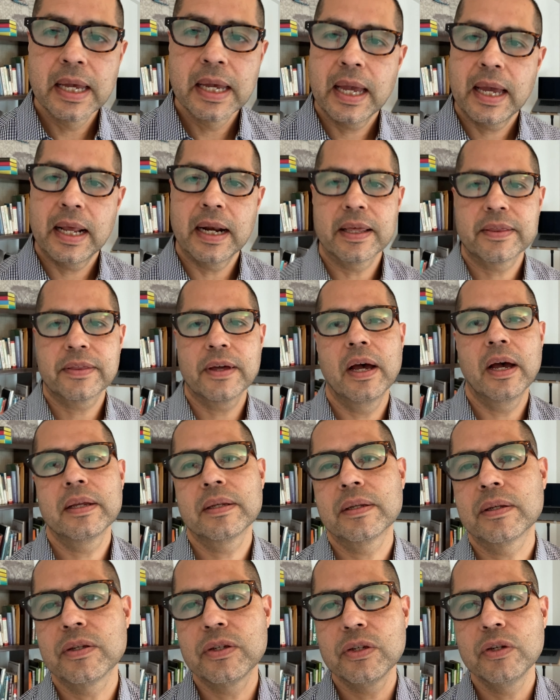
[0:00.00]
and I
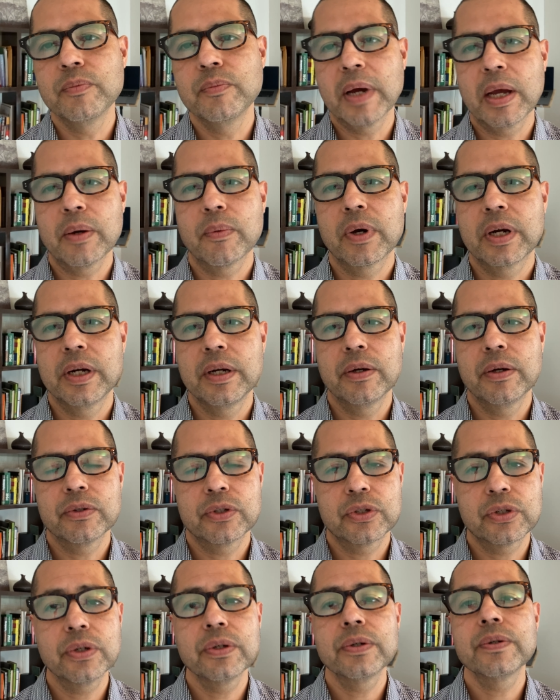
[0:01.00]
thought you might want to know
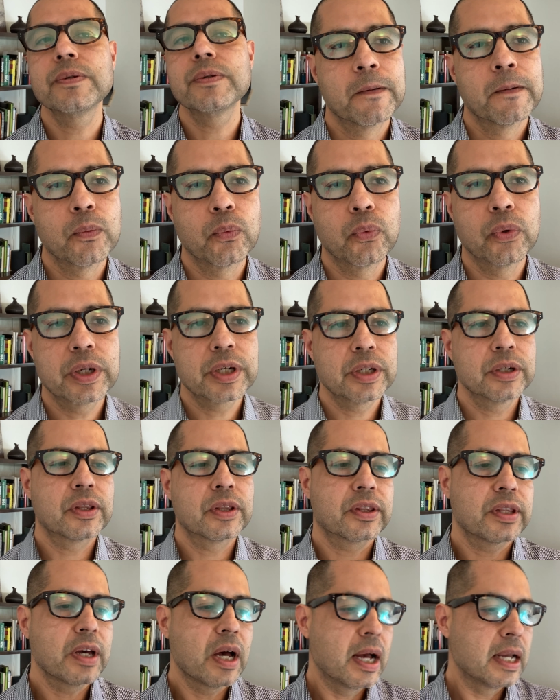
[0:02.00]
too. What are your
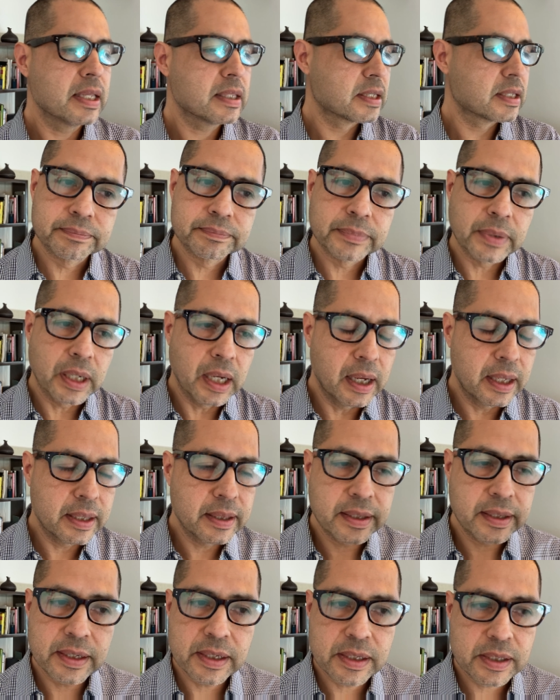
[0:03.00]
thoughts on
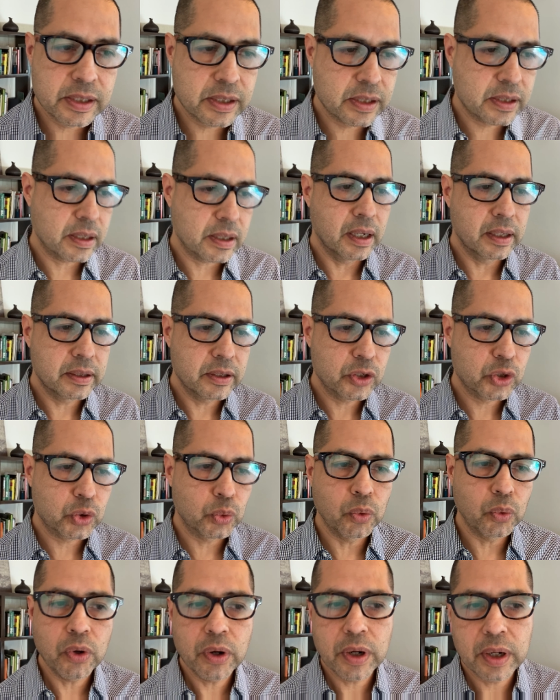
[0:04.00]
this on this
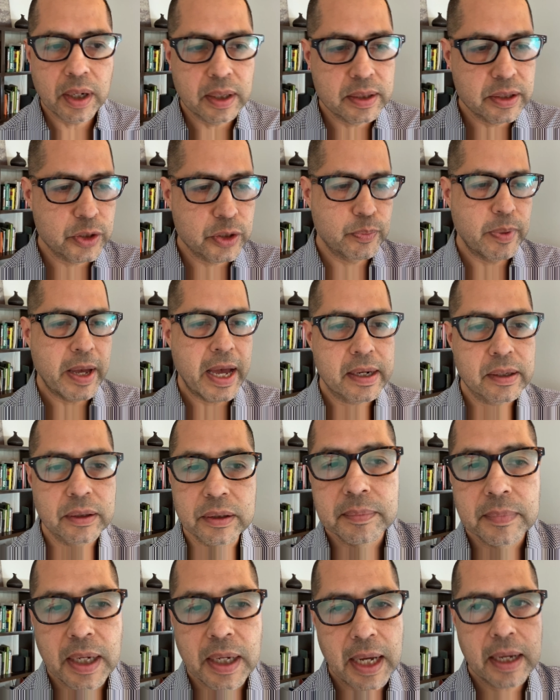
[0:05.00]
war, on this
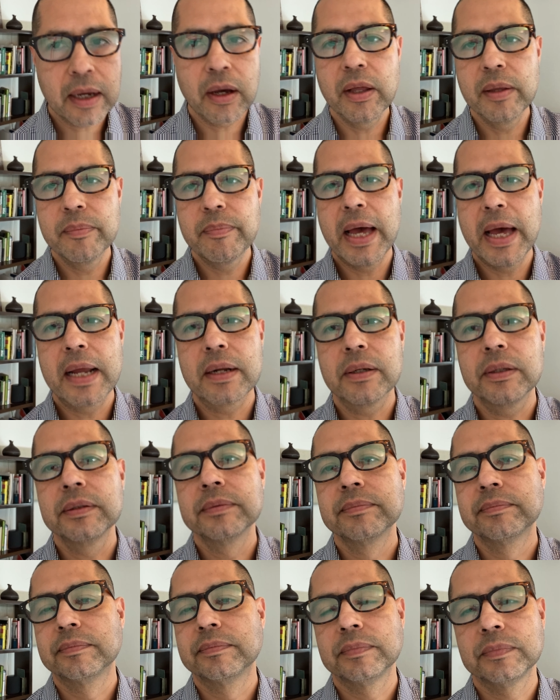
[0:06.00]
battle? I call it battle,
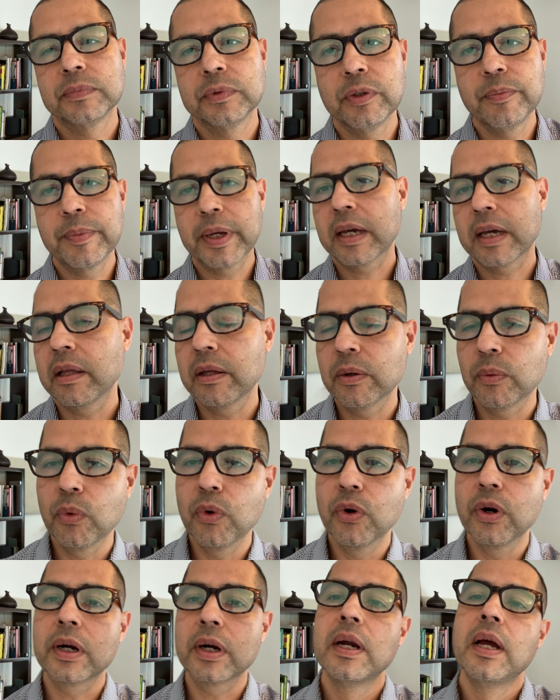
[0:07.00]
you may call it
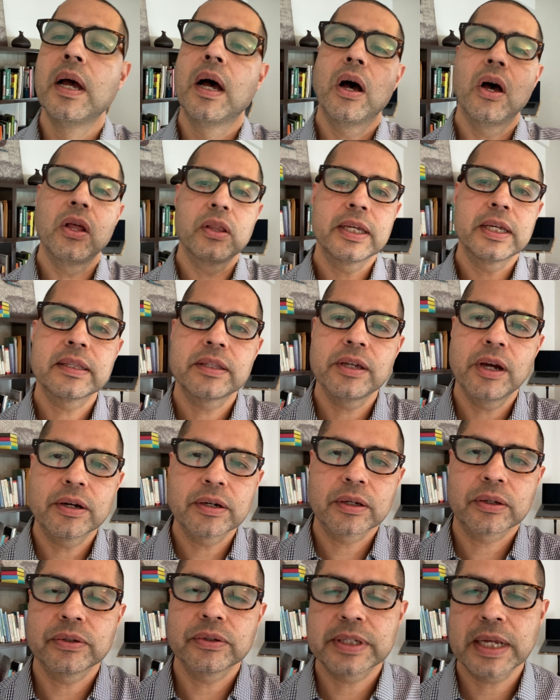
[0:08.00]
war. I'll link the
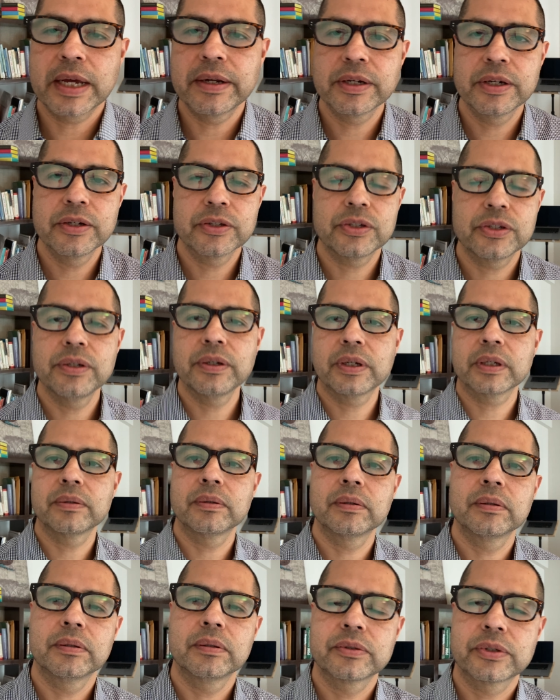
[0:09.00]
article down here so you
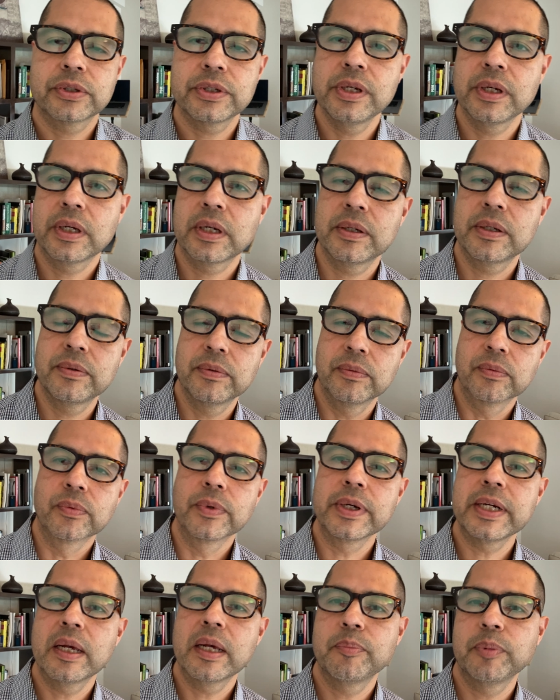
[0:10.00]
can so you can
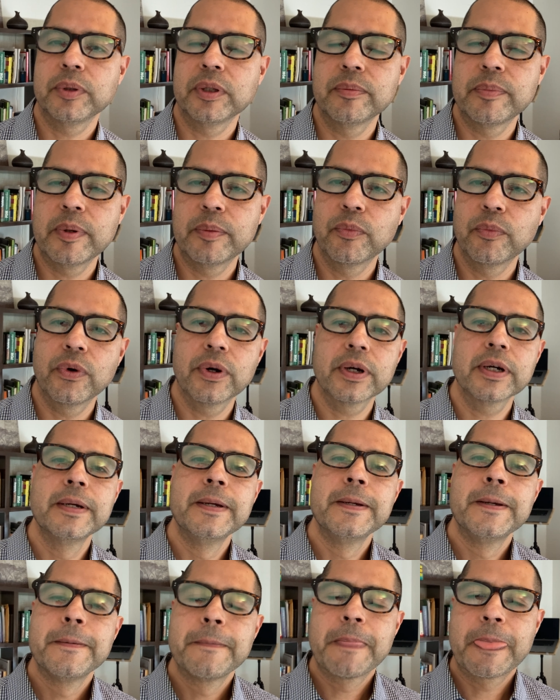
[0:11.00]
read up a little bit more.
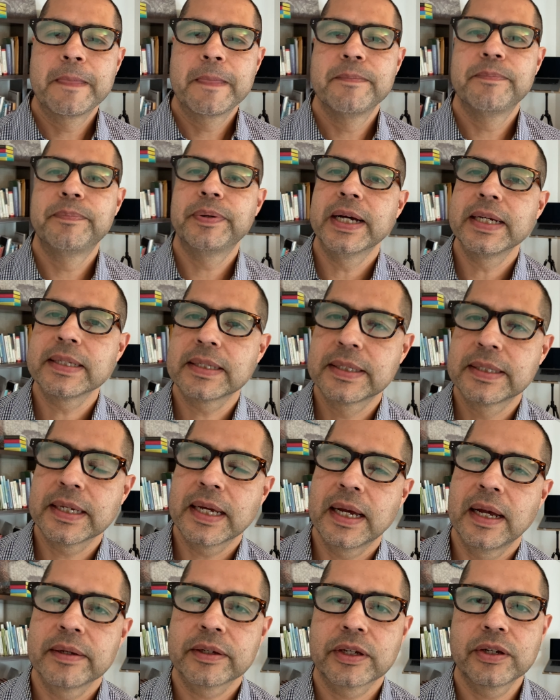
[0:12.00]
But
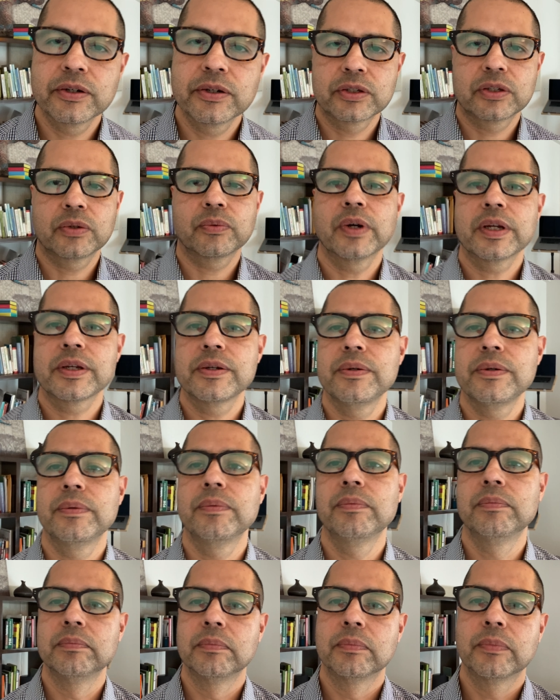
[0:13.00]
uh, curious to what
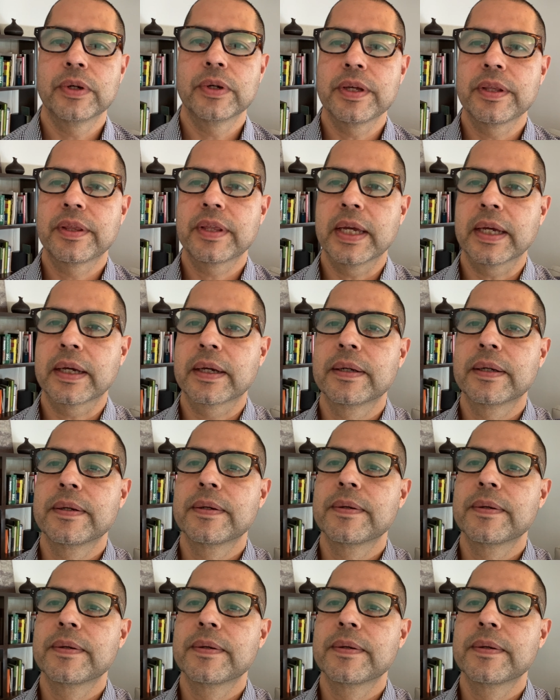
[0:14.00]
you what you think.